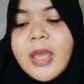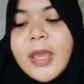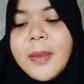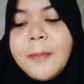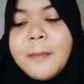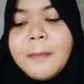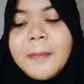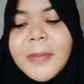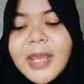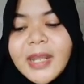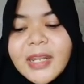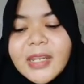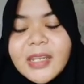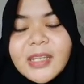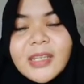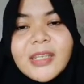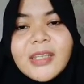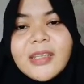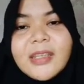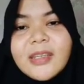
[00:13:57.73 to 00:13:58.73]

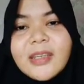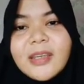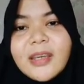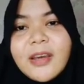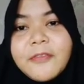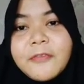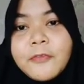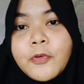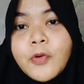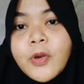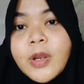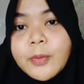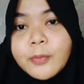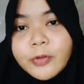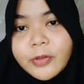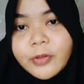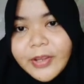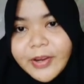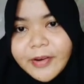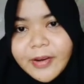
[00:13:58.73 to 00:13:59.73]
many
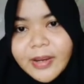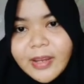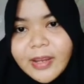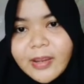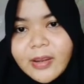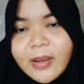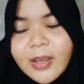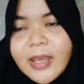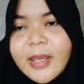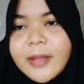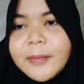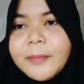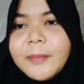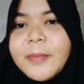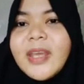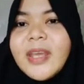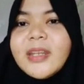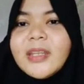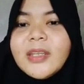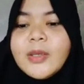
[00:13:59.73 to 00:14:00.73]
vocabulary and
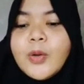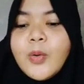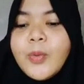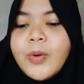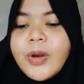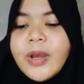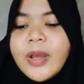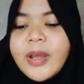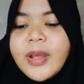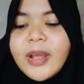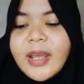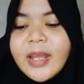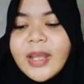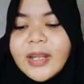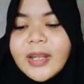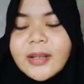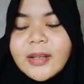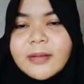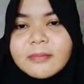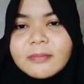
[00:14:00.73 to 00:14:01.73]
many
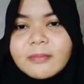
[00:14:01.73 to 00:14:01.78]
and